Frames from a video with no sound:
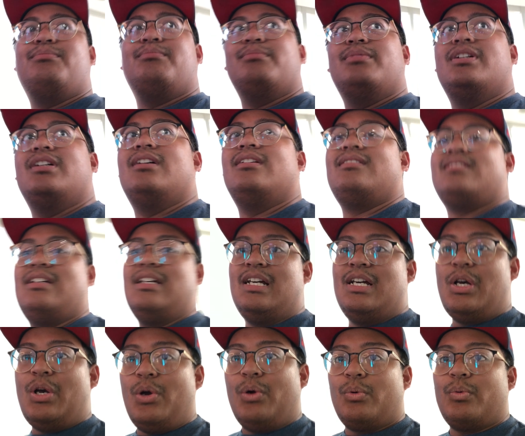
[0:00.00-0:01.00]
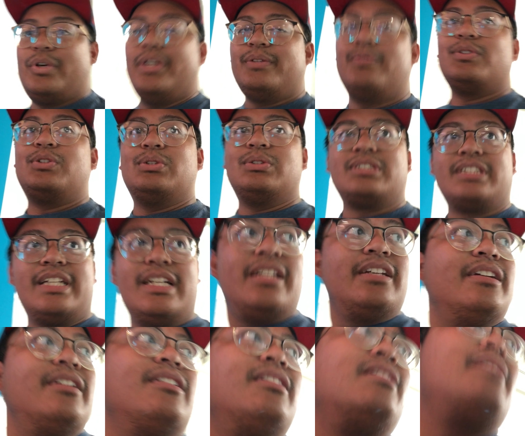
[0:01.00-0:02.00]
But we're waiting for Jules to get
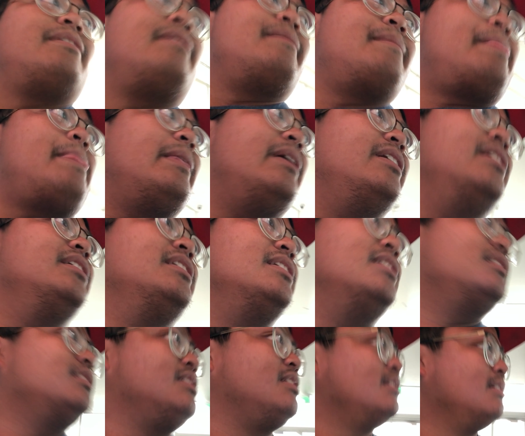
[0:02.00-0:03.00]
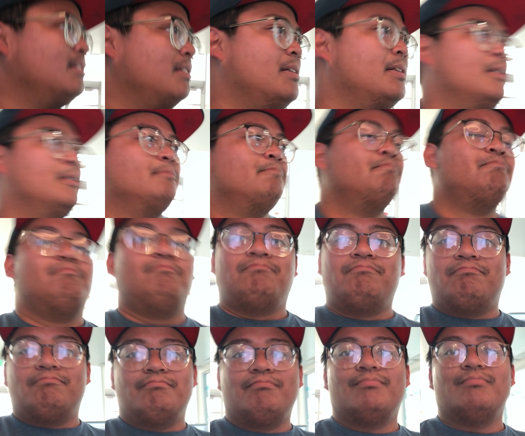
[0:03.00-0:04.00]
here, and
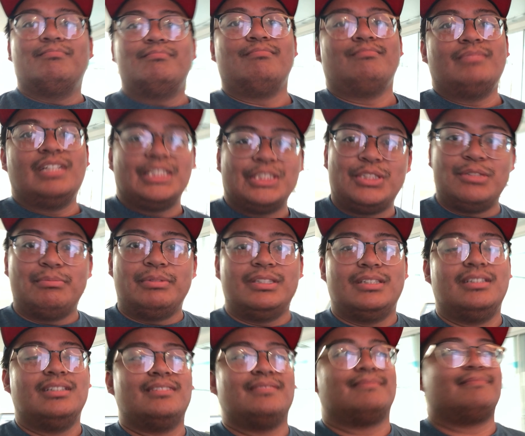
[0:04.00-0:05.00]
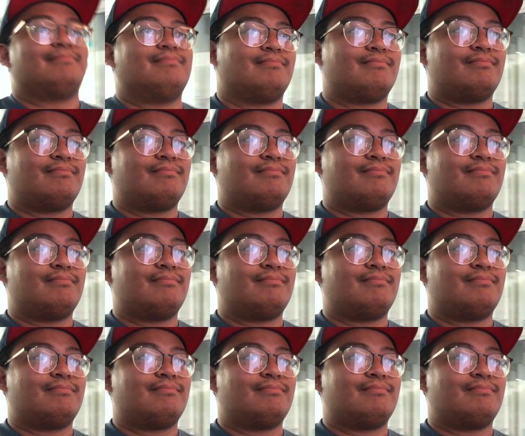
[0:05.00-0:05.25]
that should be it.